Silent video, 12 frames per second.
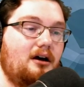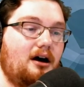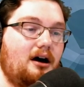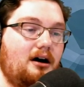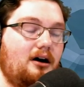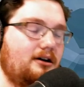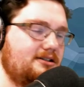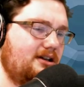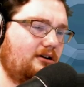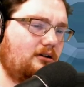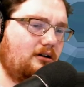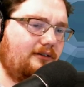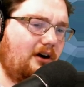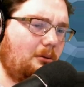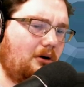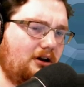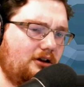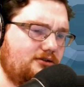Uh, also
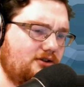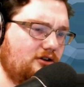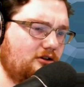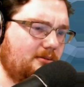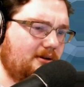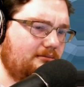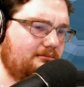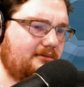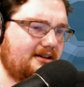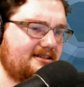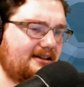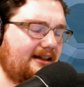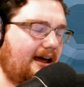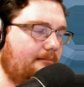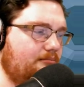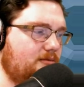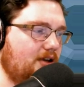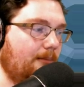available on YouTube and things like that.
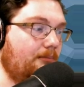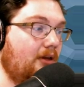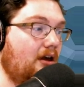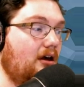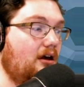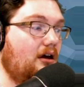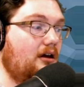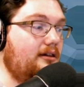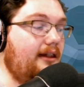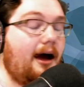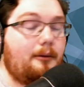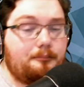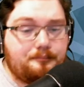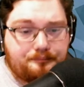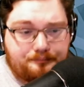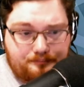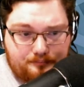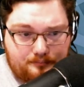So now,
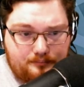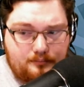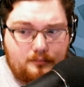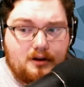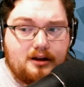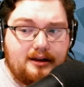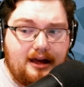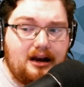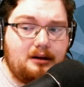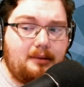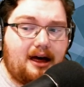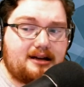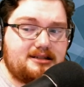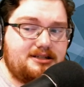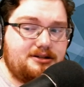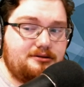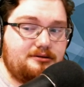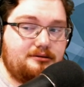getting back
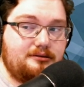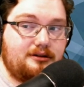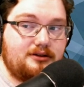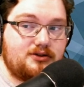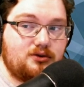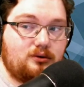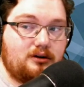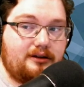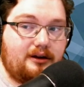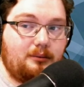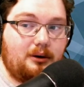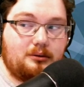to the story that